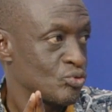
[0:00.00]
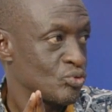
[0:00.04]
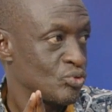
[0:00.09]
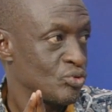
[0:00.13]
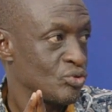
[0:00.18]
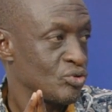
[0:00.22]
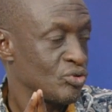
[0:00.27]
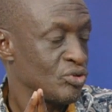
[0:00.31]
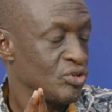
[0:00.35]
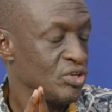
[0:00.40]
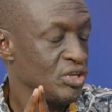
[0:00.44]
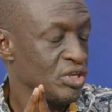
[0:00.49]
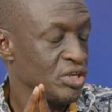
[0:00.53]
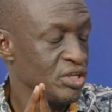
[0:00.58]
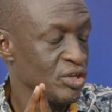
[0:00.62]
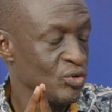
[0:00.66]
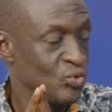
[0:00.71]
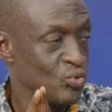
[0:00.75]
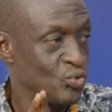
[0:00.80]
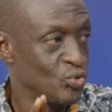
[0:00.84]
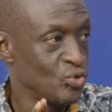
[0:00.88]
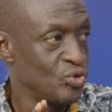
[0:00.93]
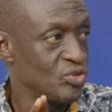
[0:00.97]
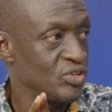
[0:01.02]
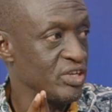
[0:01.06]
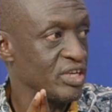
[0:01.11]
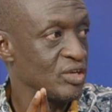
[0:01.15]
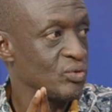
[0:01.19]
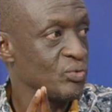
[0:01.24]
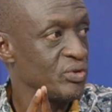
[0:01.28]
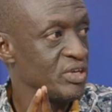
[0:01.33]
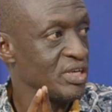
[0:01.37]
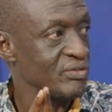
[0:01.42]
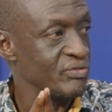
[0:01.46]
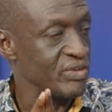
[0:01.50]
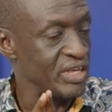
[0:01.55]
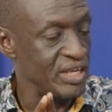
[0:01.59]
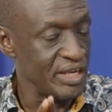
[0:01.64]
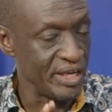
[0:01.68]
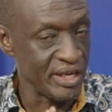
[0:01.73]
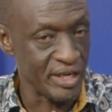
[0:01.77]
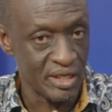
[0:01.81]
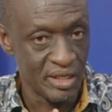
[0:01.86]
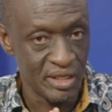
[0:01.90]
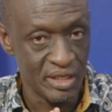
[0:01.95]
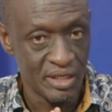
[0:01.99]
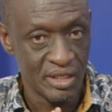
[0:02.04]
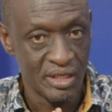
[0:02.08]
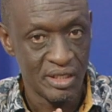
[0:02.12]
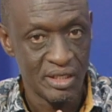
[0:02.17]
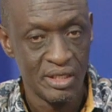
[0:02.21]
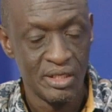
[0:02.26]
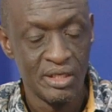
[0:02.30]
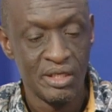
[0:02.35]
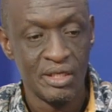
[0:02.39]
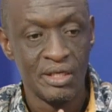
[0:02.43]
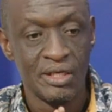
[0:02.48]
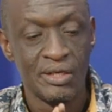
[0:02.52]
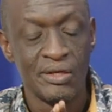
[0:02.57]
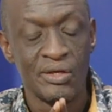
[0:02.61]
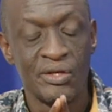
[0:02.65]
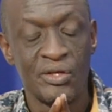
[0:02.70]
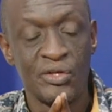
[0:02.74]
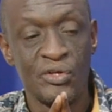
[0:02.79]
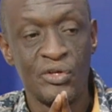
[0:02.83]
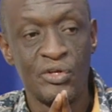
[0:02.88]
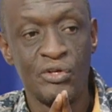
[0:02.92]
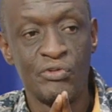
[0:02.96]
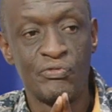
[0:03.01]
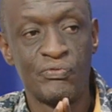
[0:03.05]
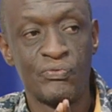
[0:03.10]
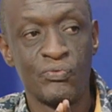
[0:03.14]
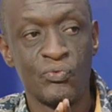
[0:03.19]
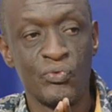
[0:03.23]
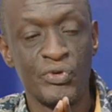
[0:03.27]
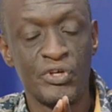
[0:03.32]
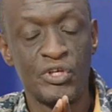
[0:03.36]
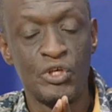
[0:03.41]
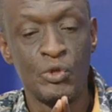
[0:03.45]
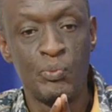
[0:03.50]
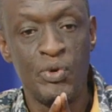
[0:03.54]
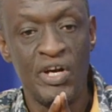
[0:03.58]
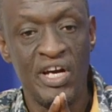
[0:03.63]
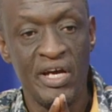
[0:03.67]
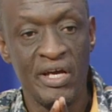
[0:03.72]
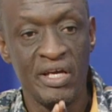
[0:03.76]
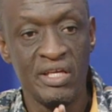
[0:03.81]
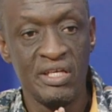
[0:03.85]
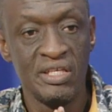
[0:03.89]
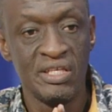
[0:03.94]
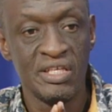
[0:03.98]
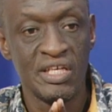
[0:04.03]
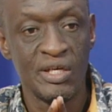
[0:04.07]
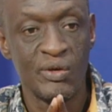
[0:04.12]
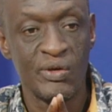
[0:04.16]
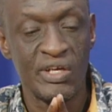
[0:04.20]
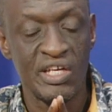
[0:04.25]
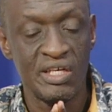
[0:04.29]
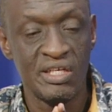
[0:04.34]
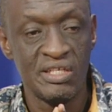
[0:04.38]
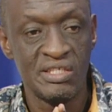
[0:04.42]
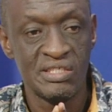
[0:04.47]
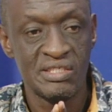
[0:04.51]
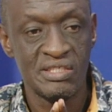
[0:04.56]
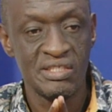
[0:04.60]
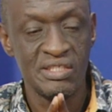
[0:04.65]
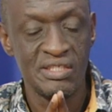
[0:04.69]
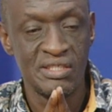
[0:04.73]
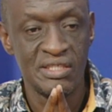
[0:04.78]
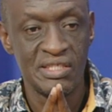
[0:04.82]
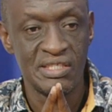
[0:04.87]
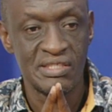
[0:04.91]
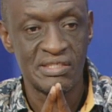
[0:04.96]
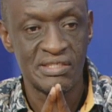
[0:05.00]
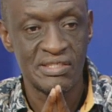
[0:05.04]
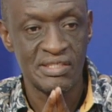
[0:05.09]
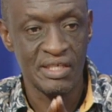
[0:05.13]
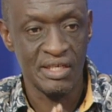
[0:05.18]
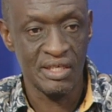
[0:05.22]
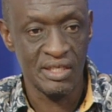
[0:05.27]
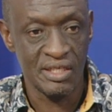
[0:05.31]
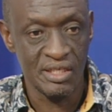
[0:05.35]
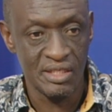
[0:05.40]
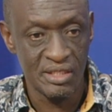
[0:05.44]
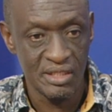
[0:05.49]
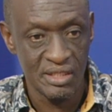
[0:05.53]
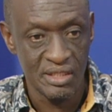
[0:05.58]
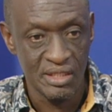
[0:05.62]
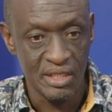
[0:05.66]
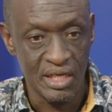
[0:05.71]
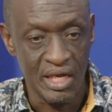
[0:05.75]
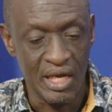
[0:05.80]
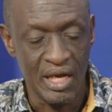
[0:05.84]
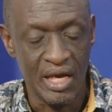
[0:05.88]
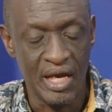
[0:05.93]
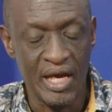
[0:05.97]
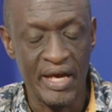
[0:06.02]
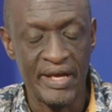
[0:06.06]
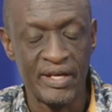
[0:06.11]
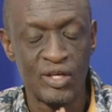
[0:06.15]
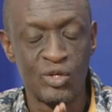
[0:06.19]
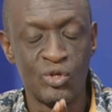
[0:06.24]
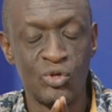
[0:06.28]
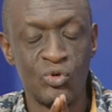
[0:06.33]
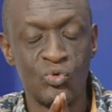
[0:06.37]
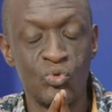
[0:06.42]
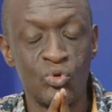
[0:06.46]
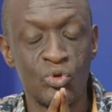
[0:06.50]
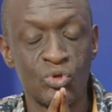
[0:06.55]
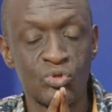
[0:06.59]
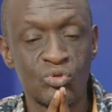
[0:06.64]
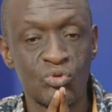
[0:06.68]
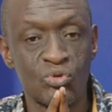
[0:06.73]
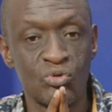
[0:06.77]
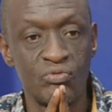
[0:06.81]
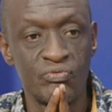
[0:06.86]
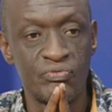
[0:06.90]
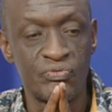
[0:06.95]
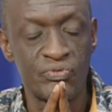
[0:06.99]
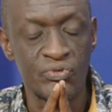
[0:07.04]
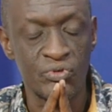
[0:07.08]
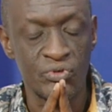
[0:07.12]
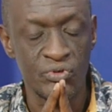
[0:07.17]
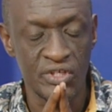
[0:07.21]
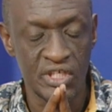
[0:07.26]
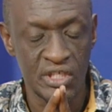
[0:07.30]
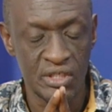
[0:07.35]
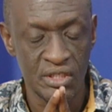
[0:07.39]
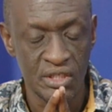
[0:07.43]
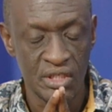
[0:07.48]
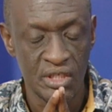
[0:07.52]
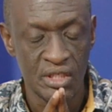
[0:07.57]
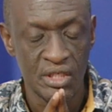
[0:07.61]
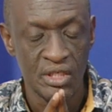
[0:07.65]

the good that we have done if we keep hiding our heads in the sand and do not confront